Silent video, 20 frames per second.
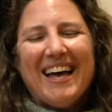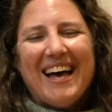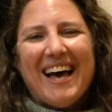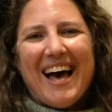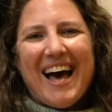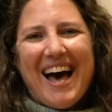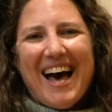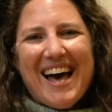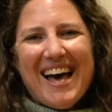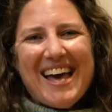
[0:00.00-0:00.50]

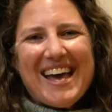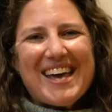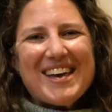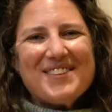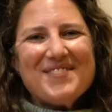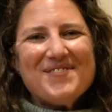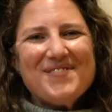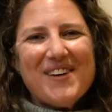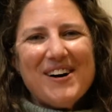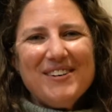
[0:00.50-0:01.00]
Hi,
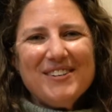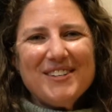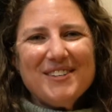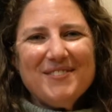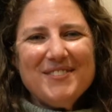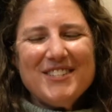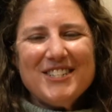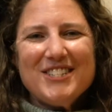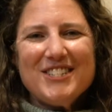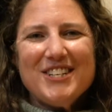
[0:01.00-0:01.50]
and welcome
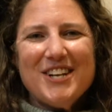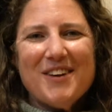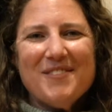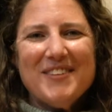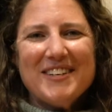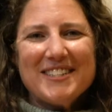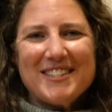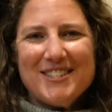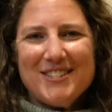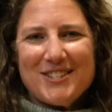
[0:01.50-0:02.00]
to
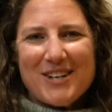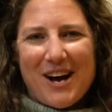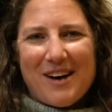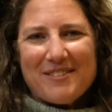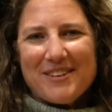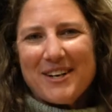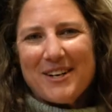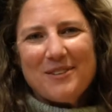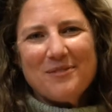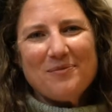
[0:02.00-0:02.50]
Genomics in
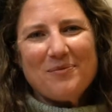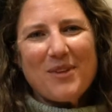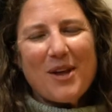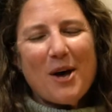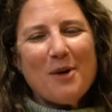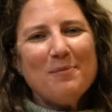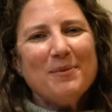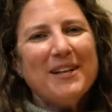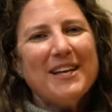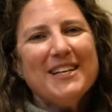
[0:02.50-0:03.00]
Java,
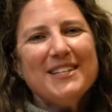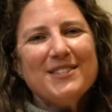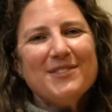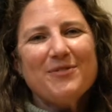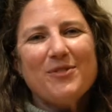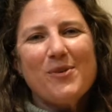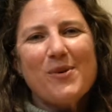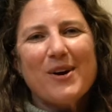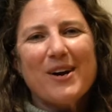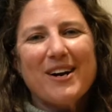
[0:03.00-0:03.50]
a place
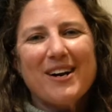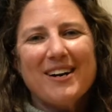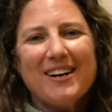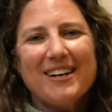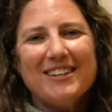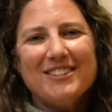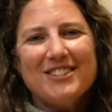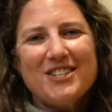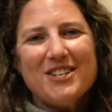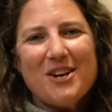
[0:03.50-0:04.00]
for
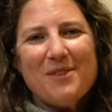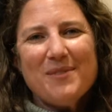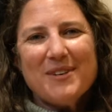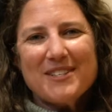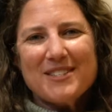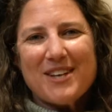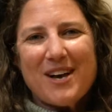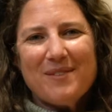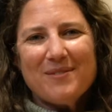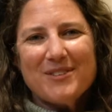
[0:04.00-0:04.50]

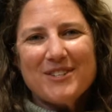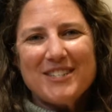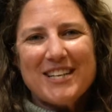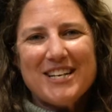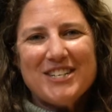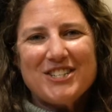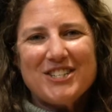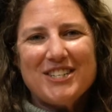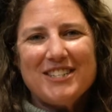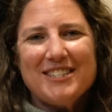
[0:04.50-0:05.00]
genomics
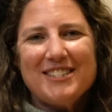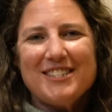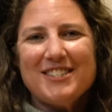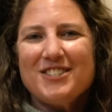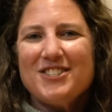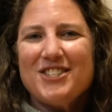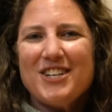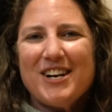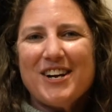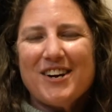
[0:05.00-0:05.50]
conversations
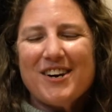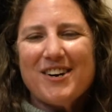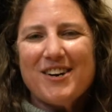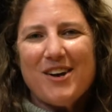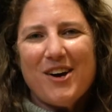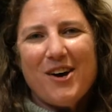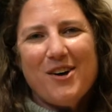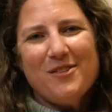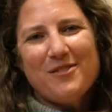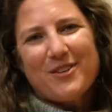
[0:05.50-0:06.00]
shared
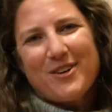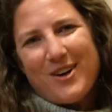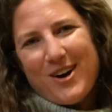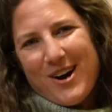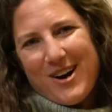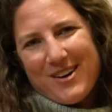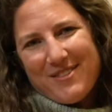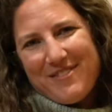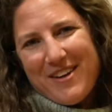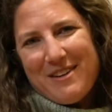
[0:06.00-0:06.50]
over
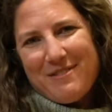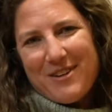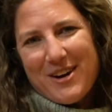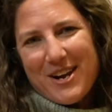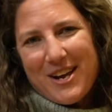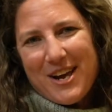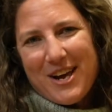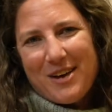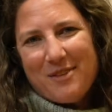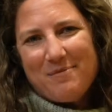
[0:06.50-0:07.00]
our favorite
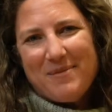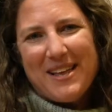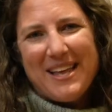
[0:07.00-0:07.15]
cup.